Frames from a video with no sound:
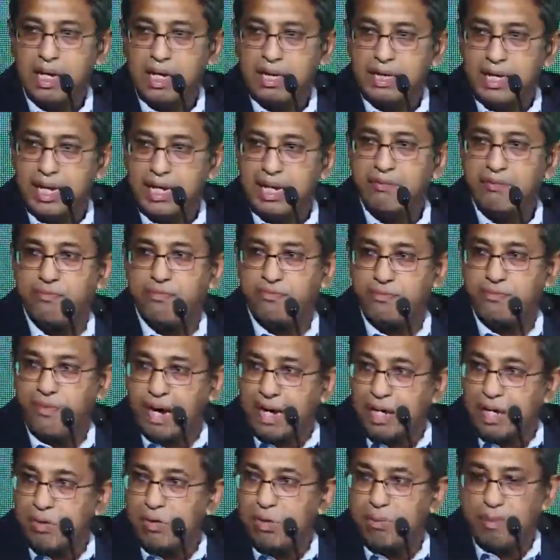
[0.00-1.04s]
Then it
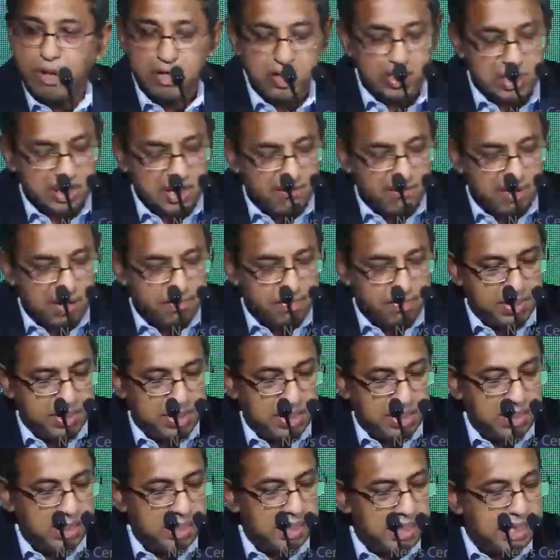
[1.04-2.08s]
fell to about
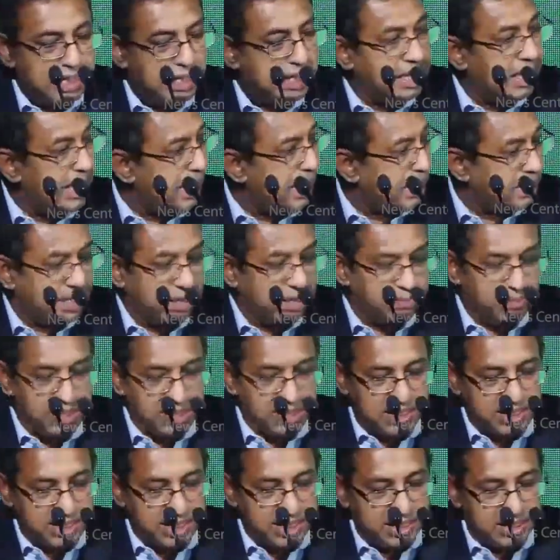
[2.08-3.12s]
7% in the next
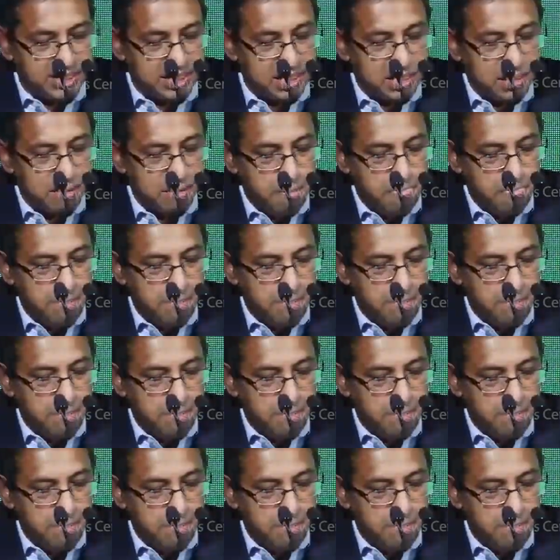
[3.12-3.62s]
administration,